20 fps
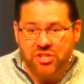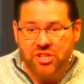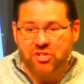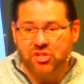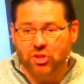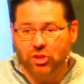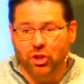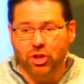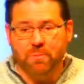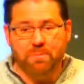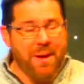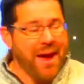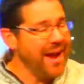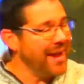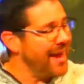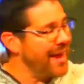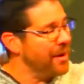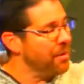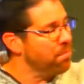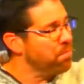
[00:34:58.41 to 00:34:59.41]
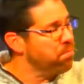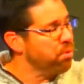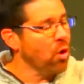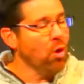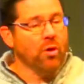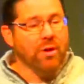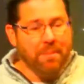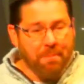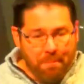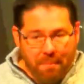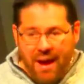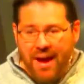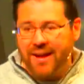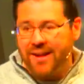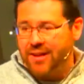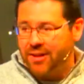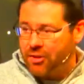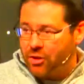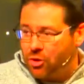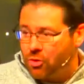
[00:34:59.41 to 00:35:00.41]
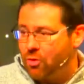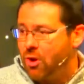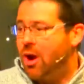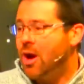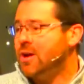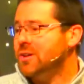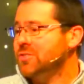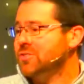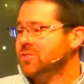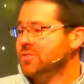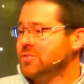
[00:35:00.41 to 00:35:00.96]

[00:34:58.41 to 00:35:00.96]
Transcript: it's a look back at a broken body on a cross